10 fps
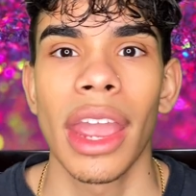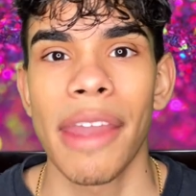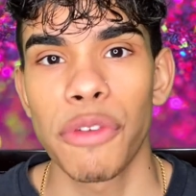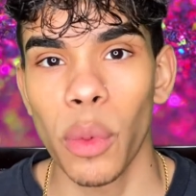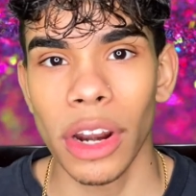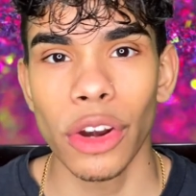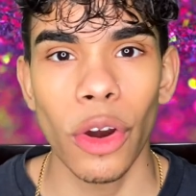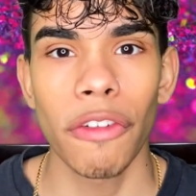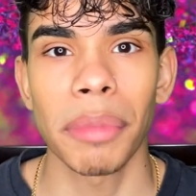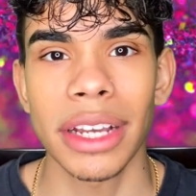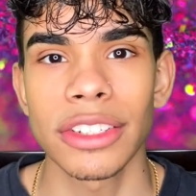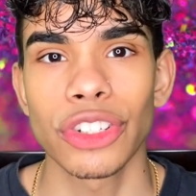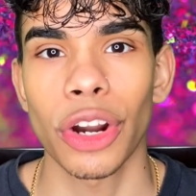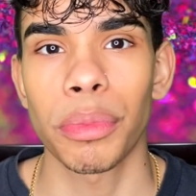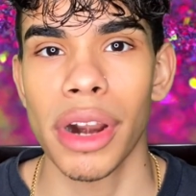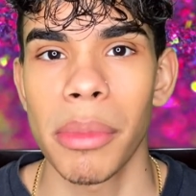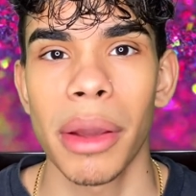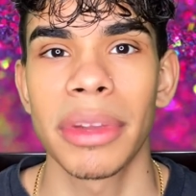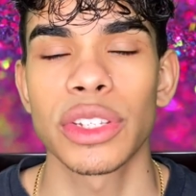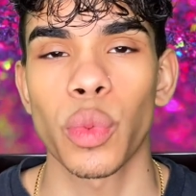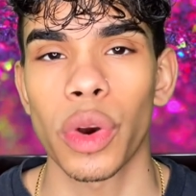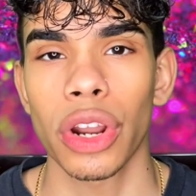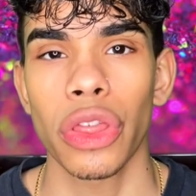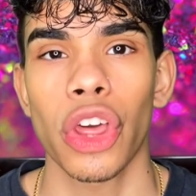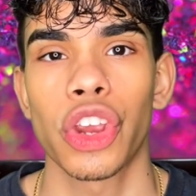If you want to know if BoxyCharm Premium is worth